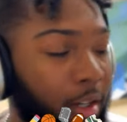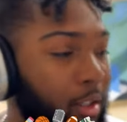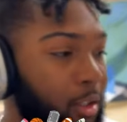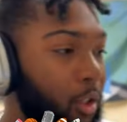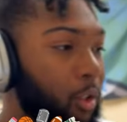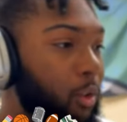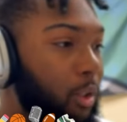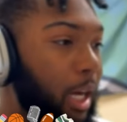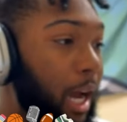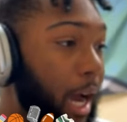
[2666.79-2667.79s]
So
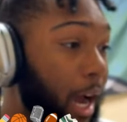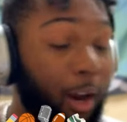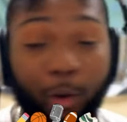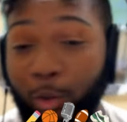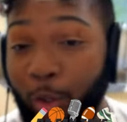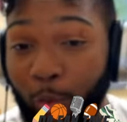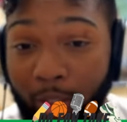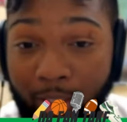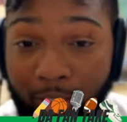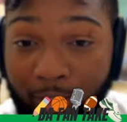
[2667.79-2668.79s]
I don't know
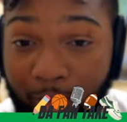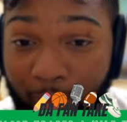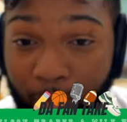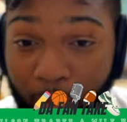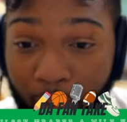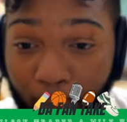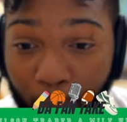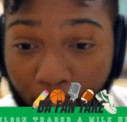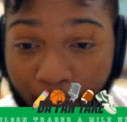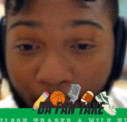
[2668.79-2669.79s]
what the uh,
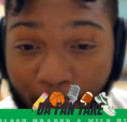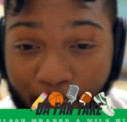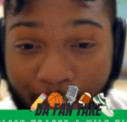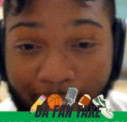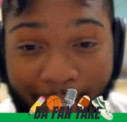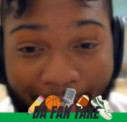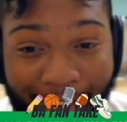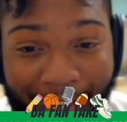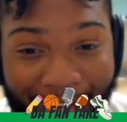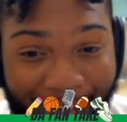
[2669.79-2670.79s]
Broncos say they
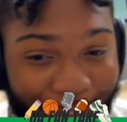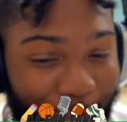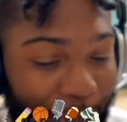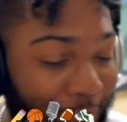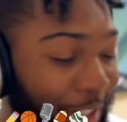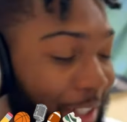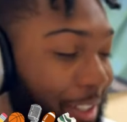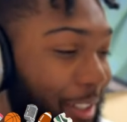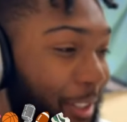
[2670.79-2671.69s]
get out of this trade.